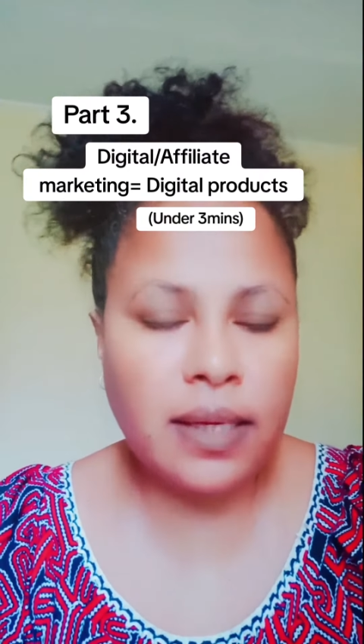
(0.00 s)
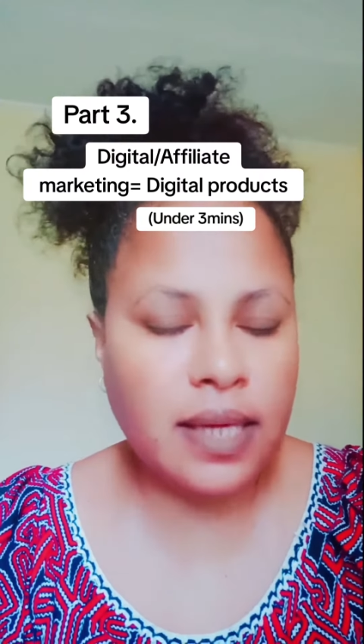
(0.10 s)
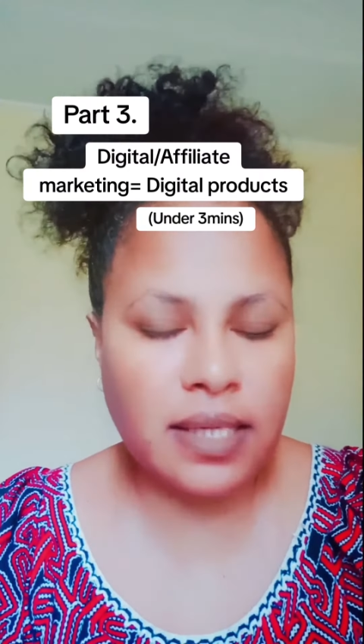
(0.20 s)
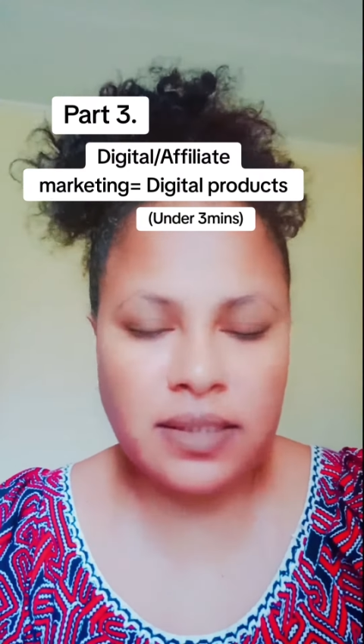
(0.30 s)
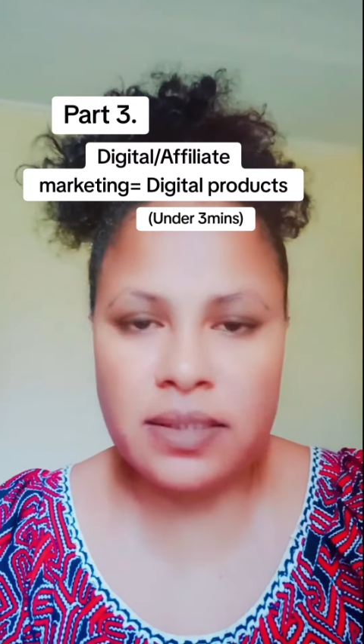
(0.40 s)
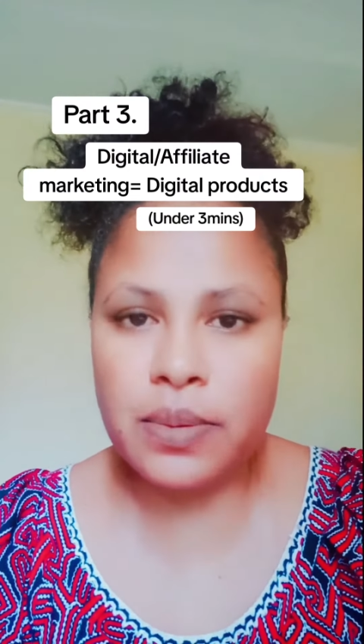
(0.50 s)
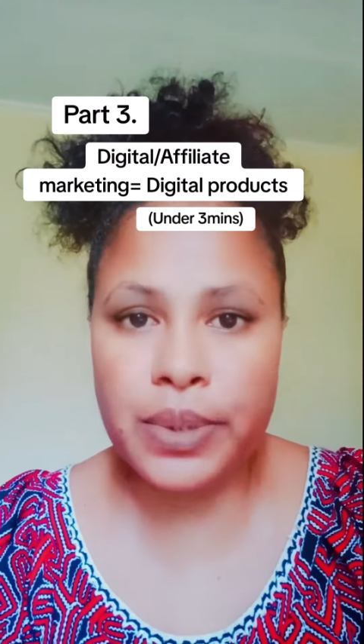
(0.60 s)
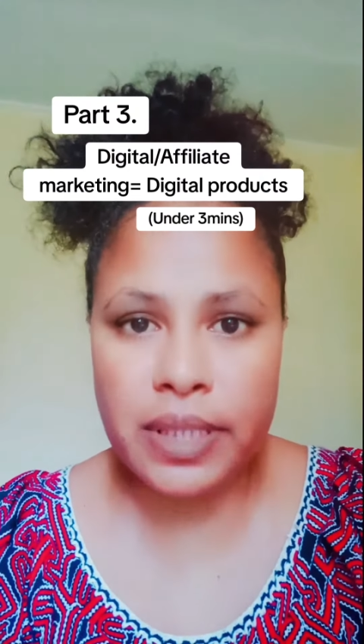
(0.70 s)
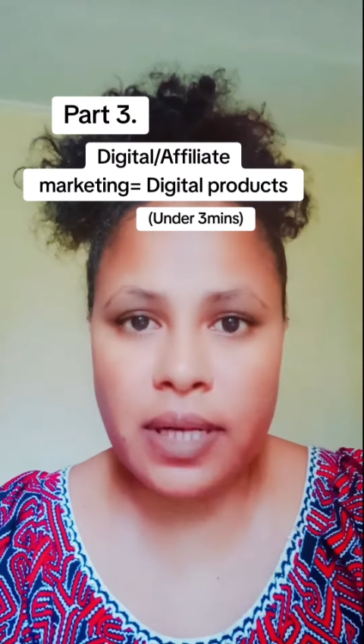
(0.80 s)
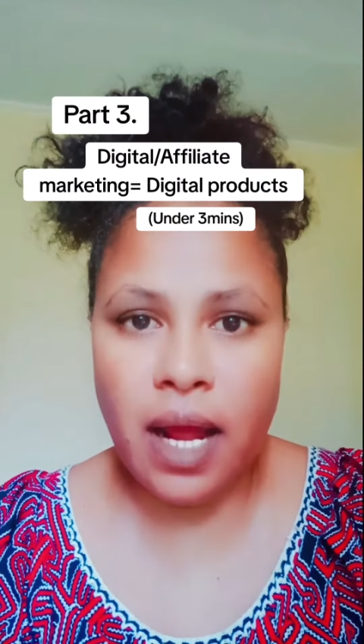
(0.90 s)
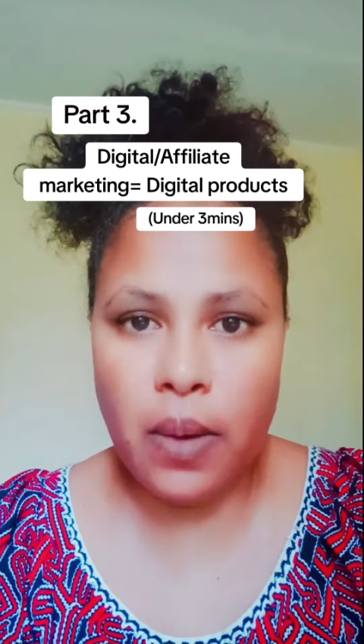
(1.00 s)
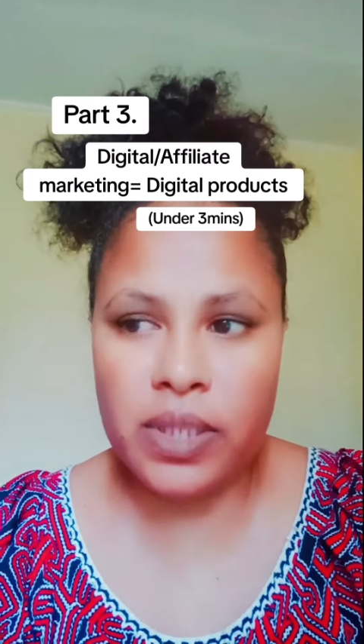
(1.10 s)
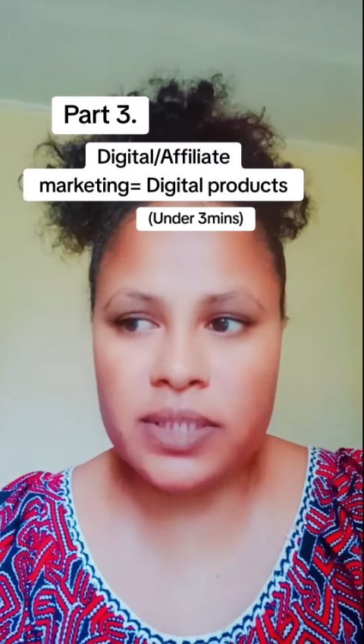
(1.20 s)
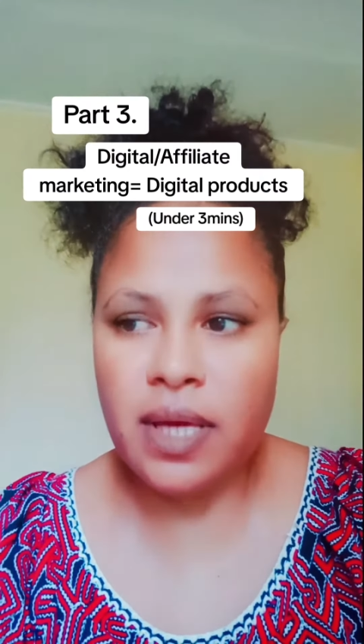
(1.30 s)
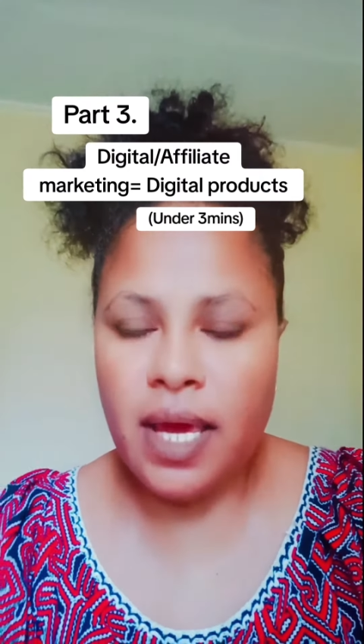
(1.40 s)
Yes, within
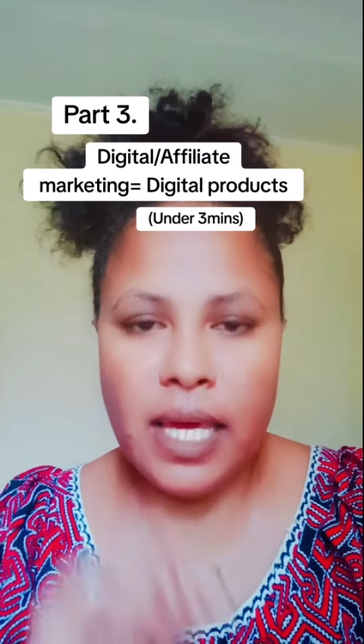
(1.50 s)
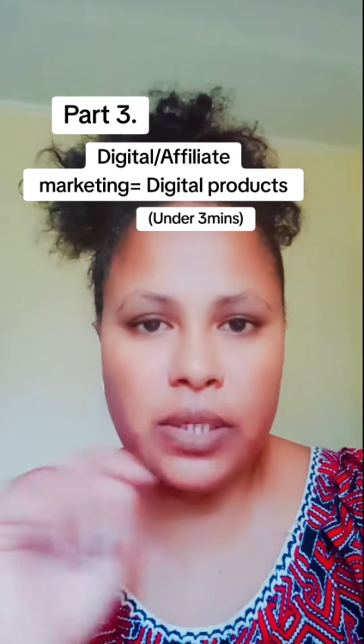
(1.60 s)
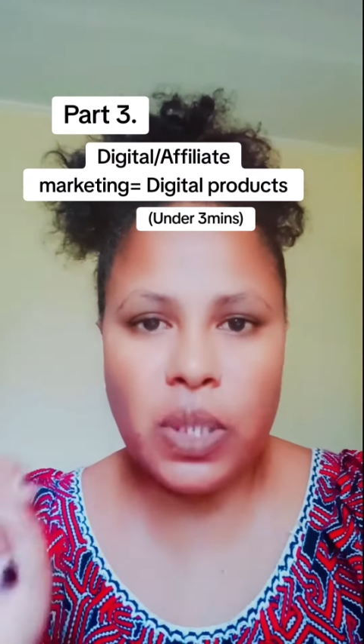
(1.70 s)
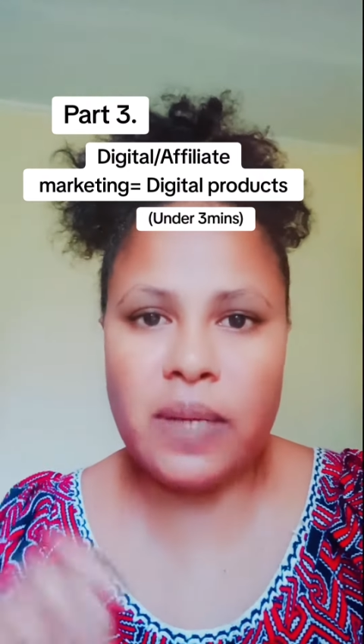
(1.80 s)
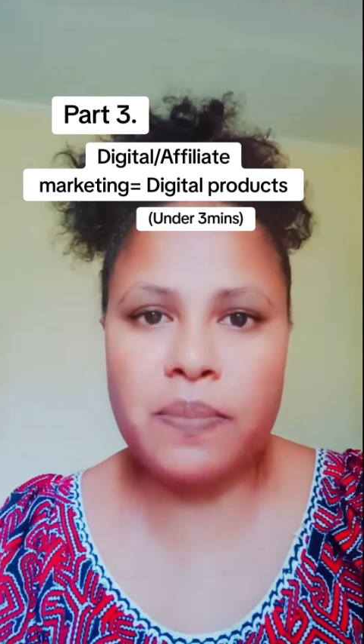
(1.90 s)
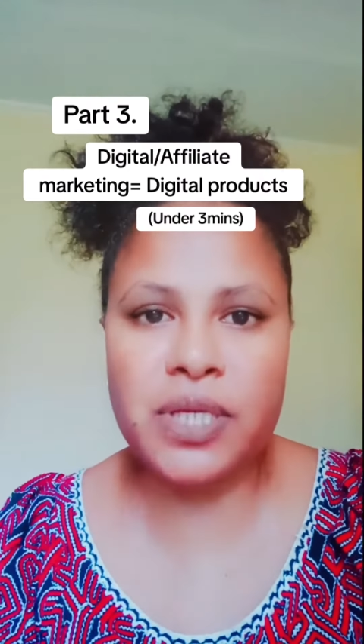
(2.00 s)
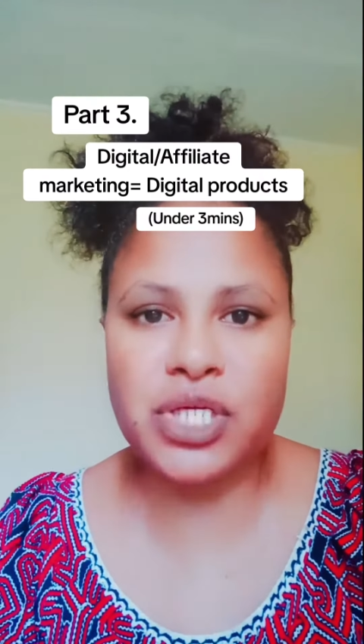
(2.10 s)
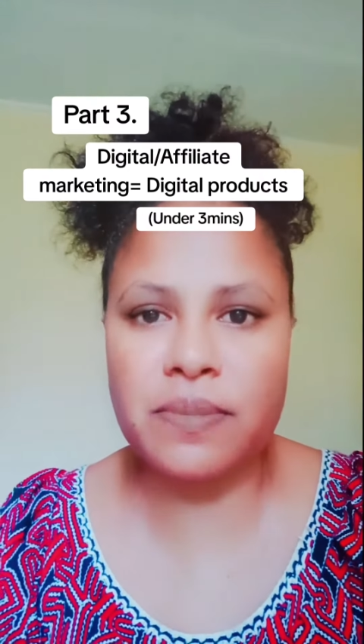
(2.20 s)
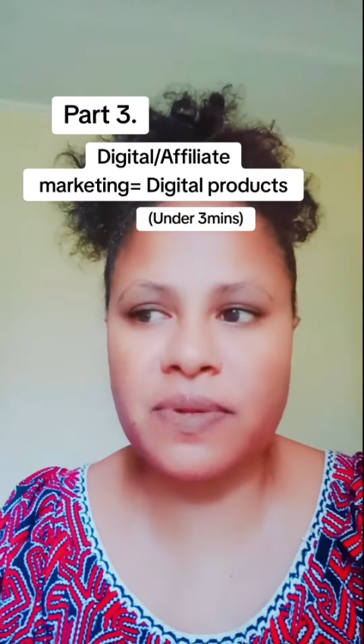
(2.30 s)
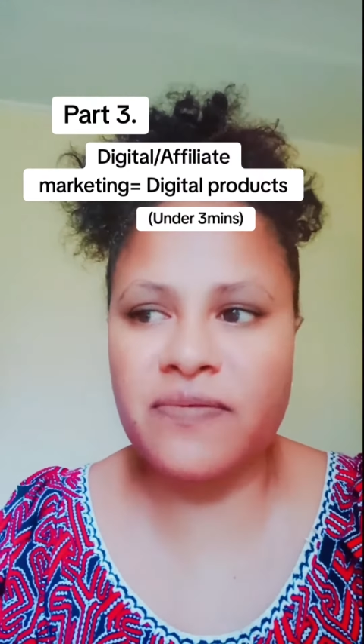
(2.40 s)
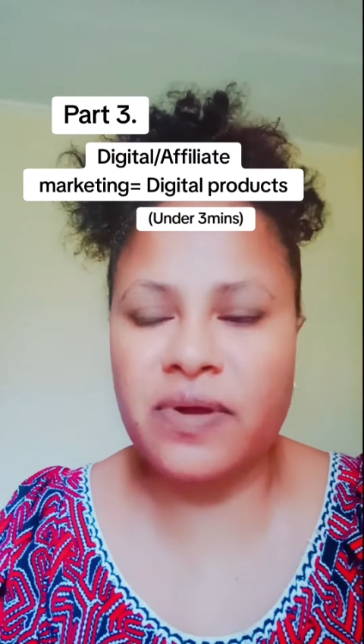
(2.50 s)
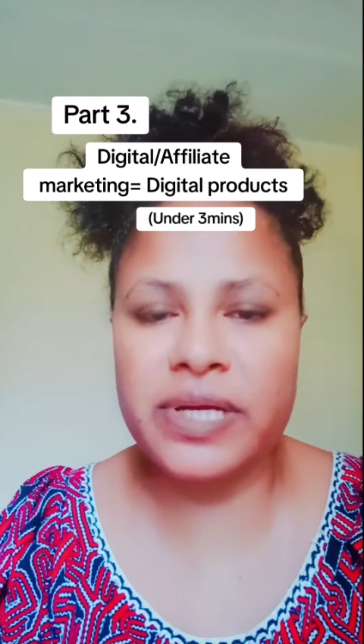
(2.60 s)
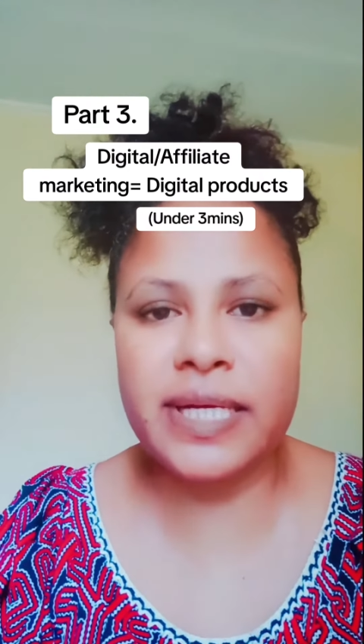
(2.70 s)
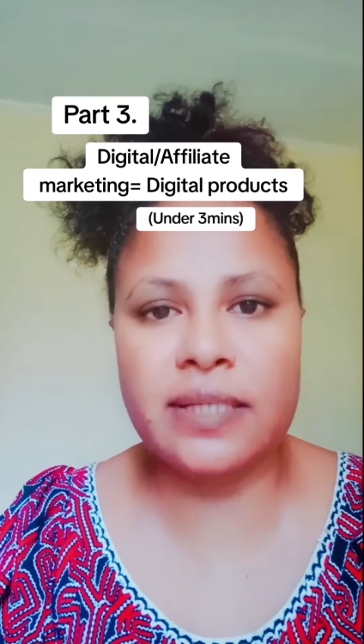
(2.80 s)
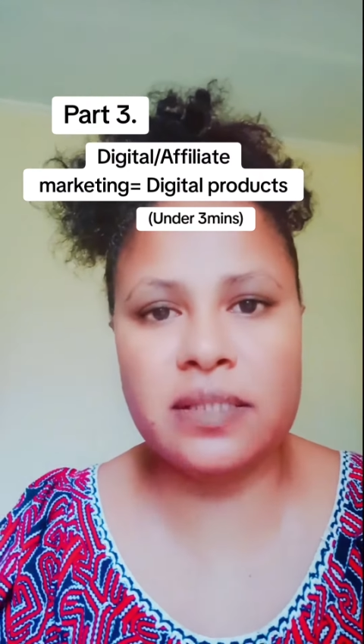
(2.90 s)
hours. And you can pitch up the
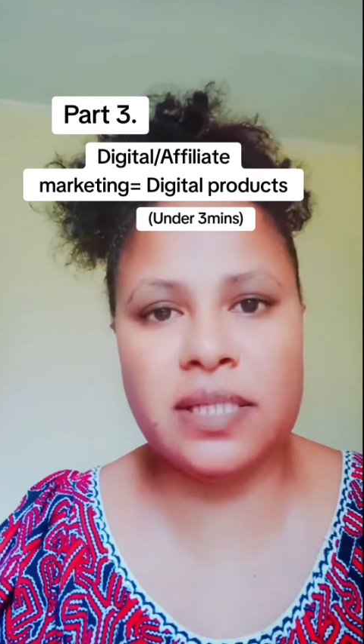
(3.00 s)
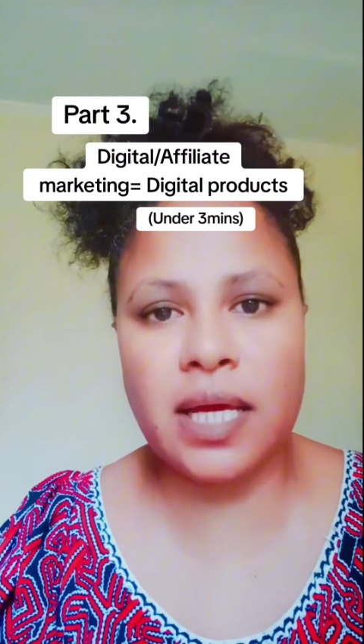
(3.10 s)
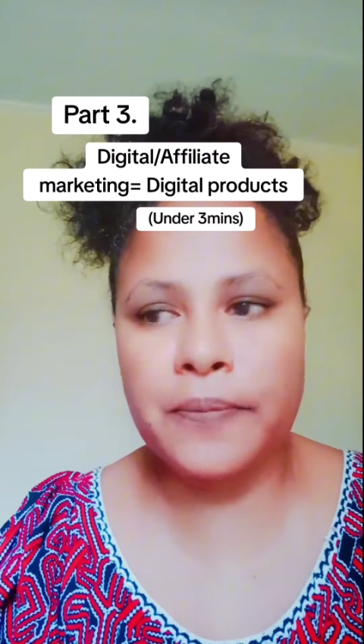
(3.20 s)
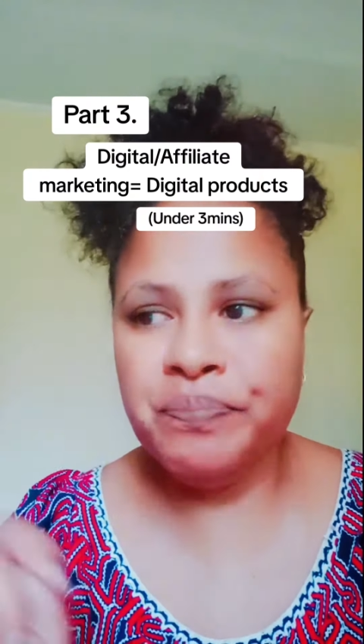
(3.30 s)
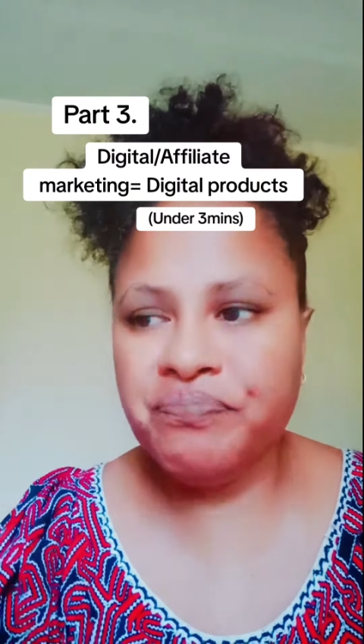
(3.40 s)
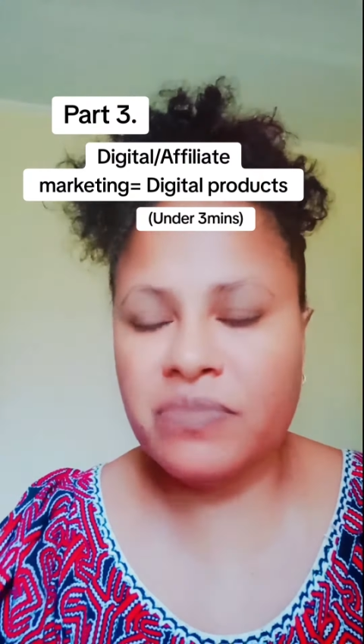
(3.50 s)
very next day,